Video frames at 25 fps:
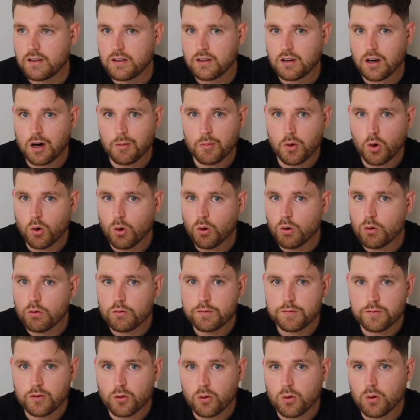I'm
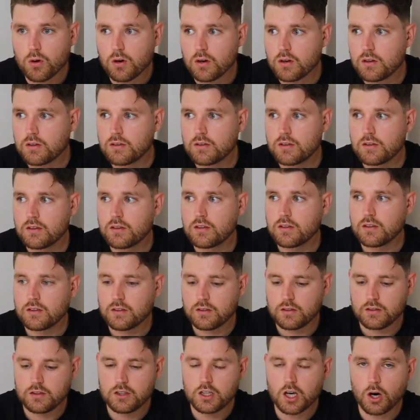all for
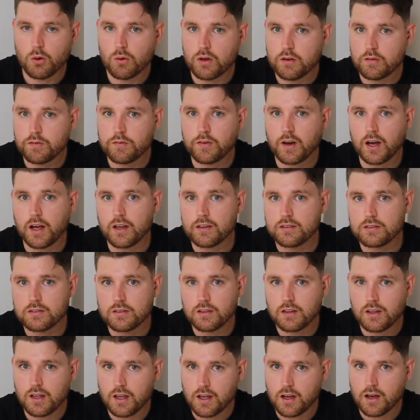going
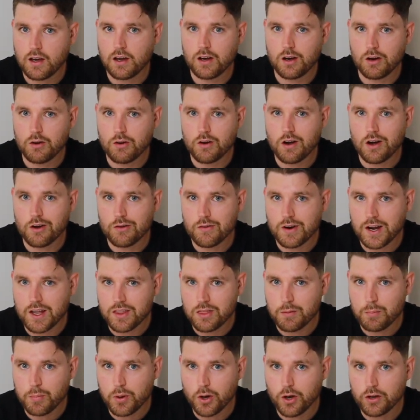fast
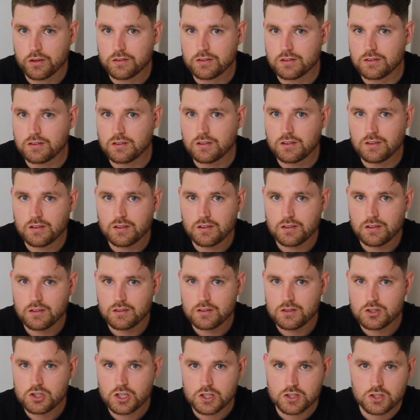around the person,
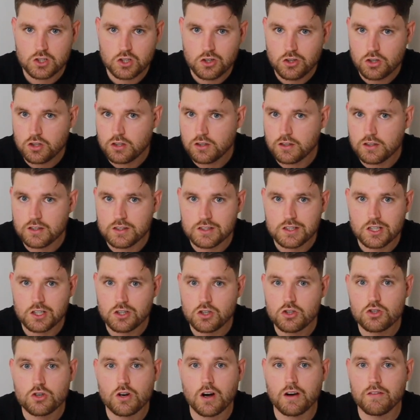just so you can
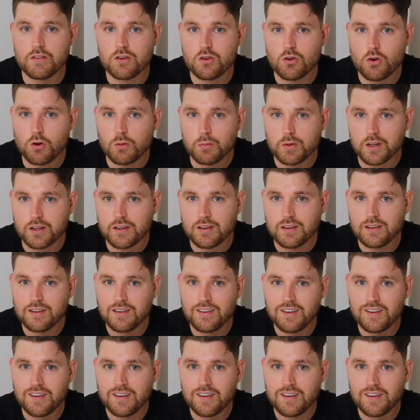continue driving normally.